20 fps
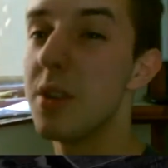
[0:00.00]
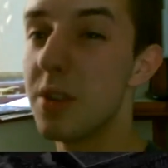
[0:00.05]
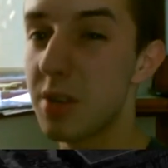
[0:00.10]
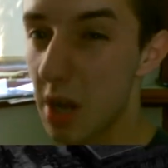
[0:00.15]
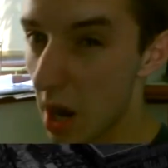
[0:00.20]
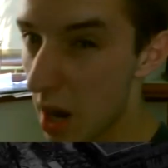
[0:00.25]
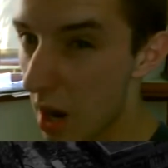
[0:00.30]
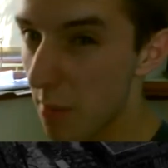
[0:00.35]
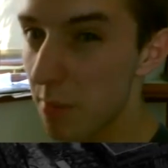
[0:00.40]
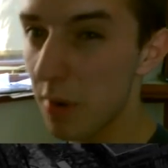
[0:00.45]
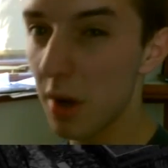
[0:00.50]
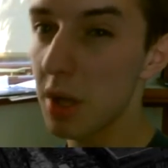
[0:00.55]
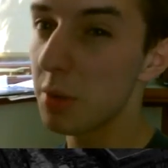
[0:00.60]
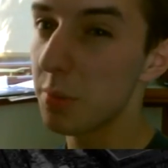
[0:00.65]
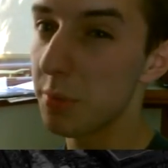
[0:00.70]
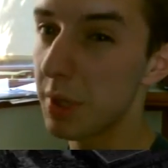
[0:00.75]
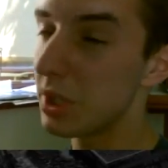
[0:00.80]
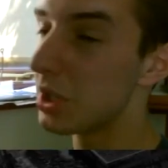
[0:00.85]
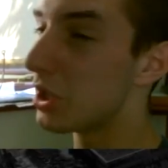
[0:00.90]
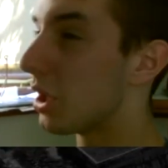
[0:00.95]
down by
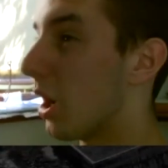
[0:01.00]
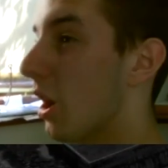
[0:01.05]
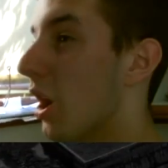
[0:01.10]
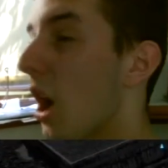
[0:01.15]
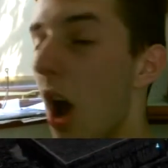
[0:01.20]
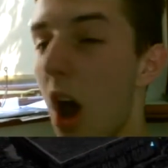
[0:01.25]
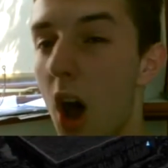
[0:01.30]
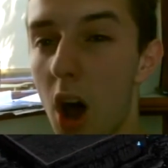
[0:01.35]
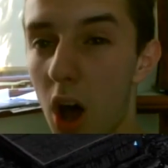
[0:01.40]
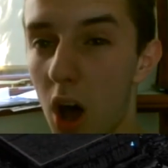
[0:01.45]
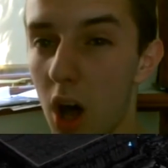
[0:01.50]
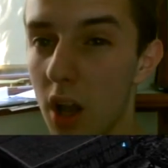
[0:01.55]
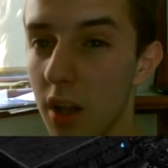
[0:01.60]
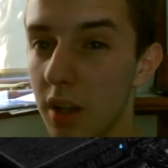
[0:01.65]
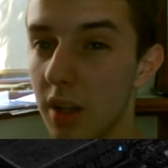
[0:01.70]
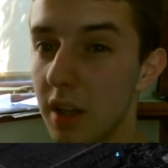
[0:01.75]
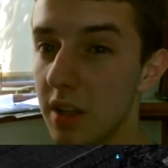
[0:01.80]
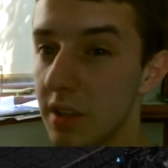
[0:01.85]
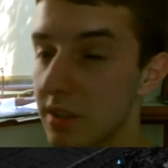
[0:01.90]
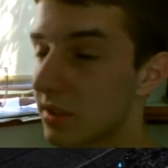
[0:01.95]
the beach here,
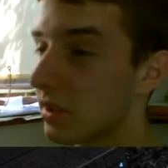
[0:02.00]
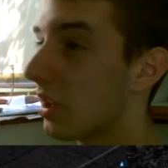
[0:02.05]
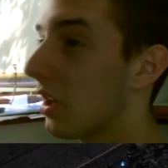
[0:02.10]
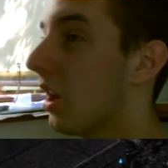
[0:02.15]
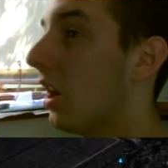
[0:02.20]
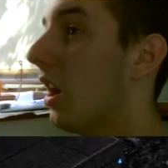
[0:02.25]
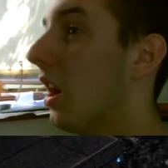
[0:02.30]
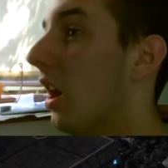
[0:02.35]
on this